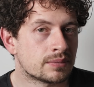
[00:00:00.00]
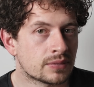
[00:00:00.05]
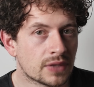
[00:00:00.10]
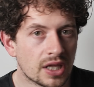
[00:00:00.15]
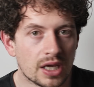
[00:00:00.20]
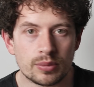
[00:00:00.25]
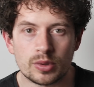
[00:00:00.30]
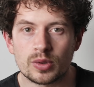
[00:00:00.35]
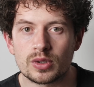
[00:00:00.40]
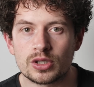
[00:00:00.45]

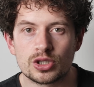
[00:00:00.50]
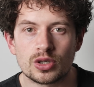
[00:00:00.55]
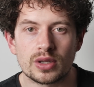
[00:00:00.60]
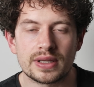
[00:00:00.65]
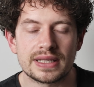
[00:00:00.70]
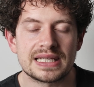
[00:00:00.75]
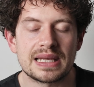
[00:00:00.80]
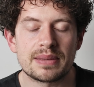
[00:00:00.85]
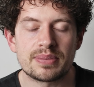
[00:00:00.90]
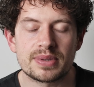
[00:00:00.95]
hope you enjoy
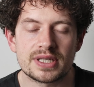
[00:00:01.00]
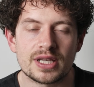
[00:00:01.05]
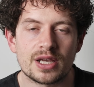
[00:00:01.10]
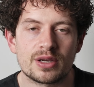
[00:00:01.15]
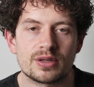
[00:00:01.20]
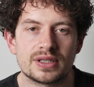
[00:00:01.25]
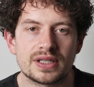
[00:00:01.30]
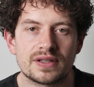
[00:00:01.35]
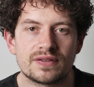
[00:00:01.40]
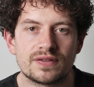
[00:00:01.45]
this
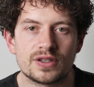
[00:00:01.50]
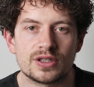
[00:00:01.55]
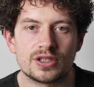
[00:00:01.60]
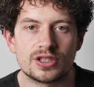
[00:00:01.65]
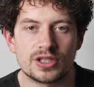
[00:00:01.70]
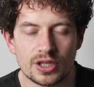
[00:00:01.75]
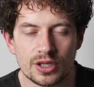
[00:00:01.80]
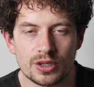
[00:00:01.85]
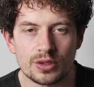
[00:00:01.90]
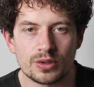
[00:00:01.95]
episode, and if you
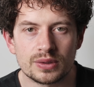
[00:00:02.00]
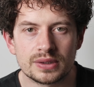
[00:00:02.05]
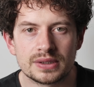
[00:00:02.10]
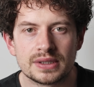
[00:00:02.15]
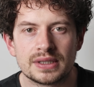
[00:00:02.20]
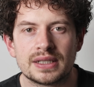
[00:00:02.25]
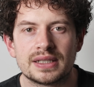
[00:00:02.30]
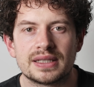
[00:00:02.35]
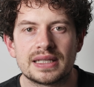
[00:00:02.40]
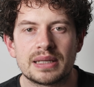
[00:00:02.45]
do,
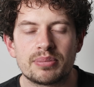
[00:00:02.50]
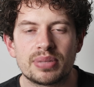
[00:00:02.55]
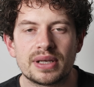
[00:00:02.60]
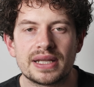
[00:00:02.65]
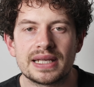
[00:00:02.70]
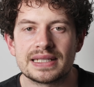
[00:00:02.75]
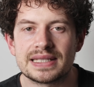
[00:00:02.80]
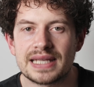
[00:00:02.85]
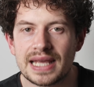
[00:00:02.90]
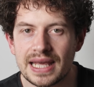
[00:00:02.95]
then
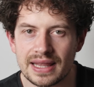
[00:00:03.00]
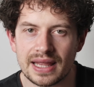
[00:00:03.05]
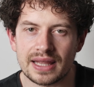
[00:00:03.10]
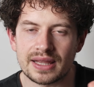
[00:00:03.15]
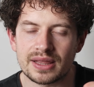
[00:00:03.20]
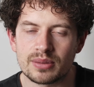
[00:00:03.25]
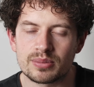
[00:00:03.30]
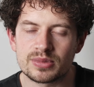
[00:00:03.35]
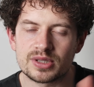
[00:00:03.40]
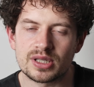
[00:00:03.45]
please hit that
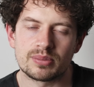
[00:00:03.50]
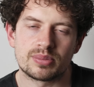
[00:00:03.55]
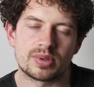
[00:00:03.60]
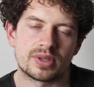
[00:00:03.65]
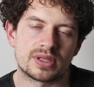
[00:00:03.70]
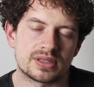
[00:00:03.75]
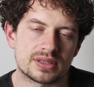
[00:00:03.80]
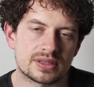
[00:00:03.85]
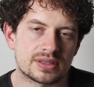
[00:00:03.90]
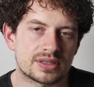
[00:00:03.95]
thumbs up
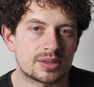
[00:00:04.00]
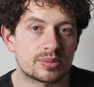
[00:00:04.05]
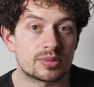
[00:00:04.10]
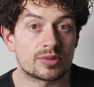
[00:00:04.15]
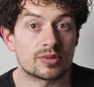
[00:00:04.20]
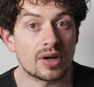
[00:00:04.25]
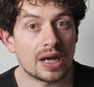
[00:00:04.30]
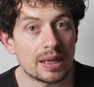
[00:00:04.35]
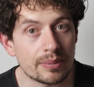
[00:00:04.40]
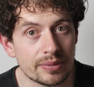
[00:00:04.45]
button,
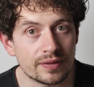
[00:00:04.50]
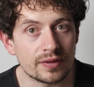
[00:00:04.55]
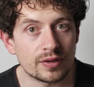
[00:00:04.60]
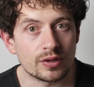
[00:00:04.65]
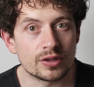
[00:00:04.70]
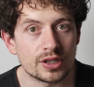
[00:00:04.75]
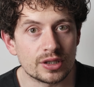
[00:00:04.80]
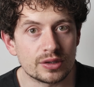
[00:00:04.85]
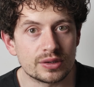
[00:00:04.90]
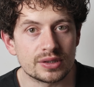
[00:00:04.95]
subscribe if you're
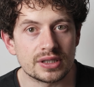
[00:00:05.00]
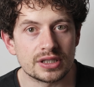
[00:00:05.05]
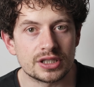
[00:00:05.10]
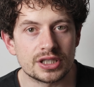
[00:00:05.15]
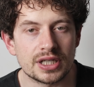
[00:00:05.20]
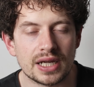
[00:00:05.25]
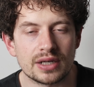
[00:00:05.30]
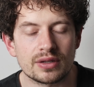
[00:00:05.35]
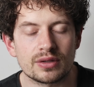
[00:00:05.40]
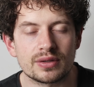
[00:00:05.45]
new to the
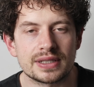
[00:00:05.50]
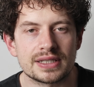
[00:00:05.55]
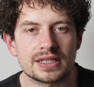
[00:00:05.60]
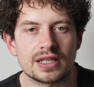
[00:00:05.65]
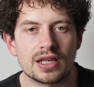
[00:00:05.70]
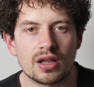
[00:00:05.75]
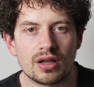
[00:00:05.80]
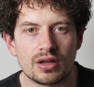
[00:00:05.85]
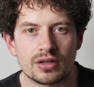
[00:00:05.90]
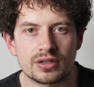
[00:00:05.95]
channel. There's
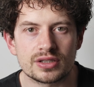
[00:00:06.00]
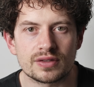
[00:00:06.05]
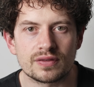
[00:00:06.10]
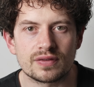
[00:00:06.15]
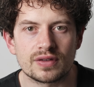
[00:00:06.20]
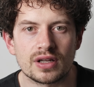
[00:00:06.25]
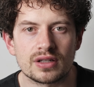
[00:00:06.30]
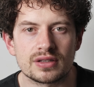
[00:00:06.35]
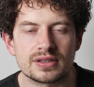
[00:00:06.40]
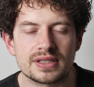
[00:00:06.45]
lots of
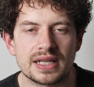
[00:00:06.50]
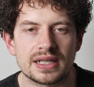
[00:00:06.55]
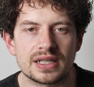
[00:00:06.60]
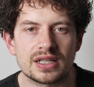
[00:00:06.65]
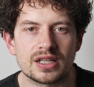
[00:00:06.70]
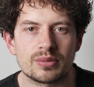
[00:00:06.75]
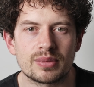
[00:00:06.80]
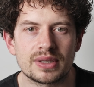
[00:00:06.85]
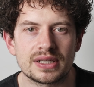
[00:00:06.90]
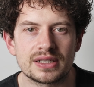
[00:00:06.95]
content
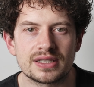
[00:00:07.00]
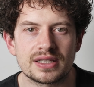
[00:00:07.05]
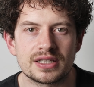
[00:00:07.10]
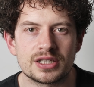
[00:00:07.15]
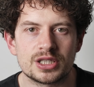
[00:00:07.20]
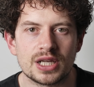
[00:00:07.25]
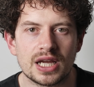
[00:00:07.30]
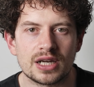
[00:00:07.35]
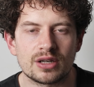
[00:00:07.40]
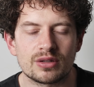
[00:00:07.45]
coming to the
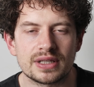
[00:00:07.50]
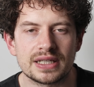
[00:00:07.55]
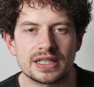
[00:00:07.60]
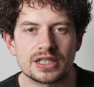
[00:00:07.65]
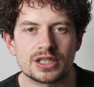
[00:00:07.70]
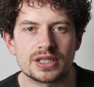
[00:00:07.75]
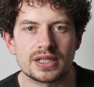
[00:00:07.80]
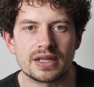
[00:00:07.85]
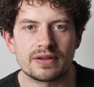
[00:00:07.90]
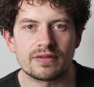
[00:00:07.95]
channel
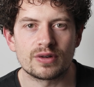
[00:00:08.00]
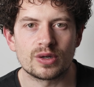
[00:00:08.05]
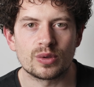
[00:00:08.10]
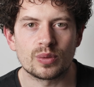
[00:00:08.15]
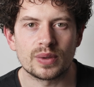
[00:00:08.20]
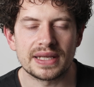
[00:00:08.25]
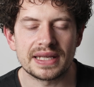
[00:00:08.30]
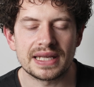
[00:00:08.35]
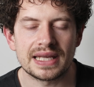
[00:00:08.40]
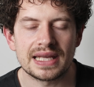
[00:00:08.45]
each and every
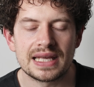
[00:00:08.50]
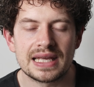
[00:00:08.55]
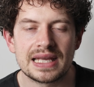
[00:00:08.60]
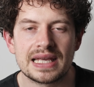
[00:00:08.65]
week.